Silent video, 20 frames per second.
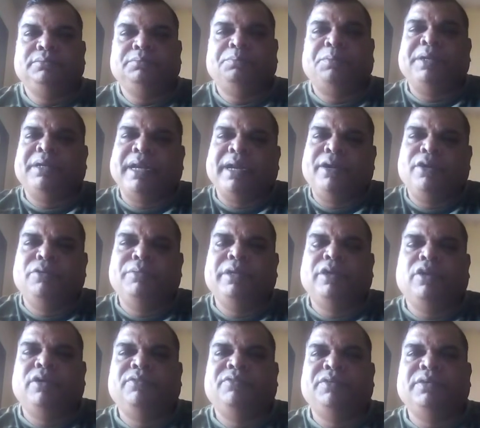Pretend to be
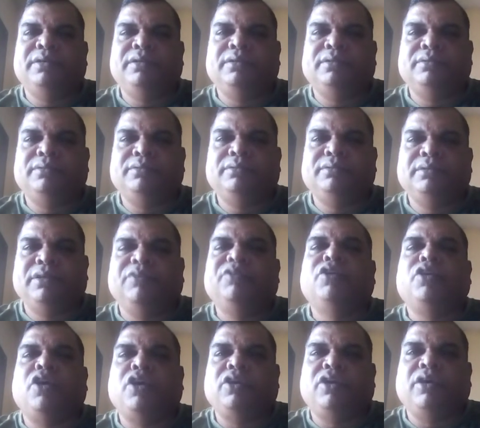confident. If
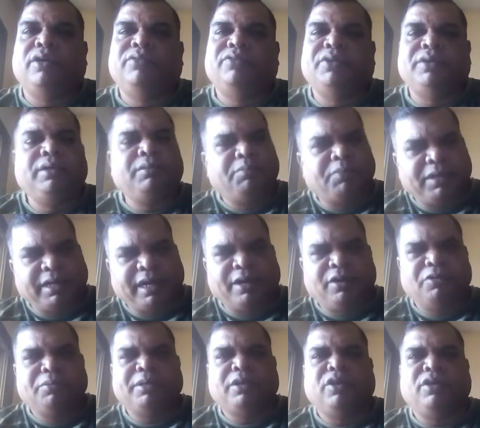you're not confident, pretend
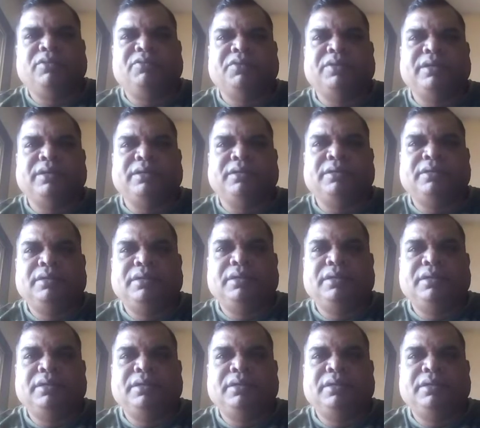to be confident.